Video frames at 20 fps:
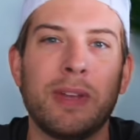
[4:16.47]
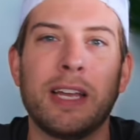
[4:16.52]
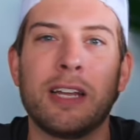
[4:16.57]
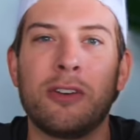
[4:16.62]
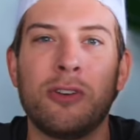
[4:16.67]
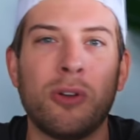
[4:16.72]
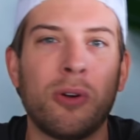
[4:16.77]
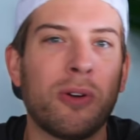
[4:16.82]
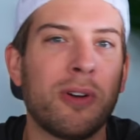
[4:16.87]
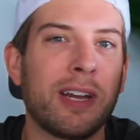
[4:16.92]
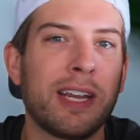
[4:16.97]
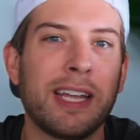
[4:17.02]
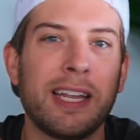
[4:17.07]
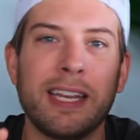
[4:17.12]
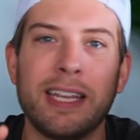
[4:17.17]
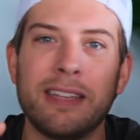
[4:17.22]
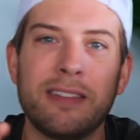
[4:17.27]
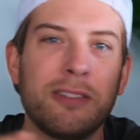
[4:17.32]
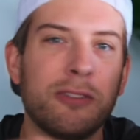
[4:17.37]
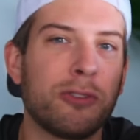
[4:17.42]
Ignoring
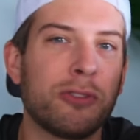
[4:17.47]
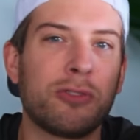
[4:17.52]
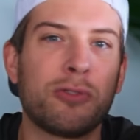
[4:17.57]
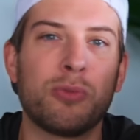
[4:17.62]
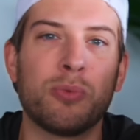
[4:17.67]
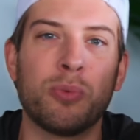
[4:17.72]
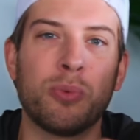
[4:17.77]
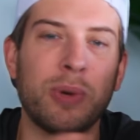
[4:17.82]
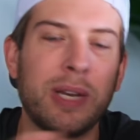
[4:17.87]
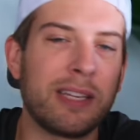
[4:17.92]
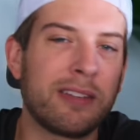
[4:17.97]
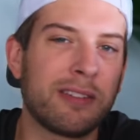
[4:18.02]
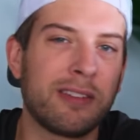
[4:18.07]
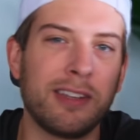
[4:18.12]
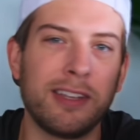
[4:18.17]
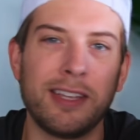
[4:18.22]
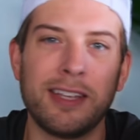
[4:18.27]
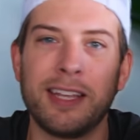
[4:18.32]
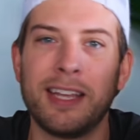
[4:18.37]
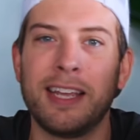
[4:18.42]
it isn't just
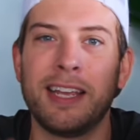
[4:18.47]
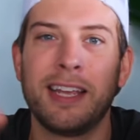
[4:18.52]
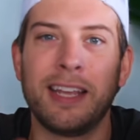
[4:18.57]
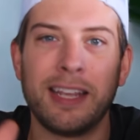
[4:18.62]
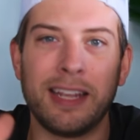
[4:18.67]
risky,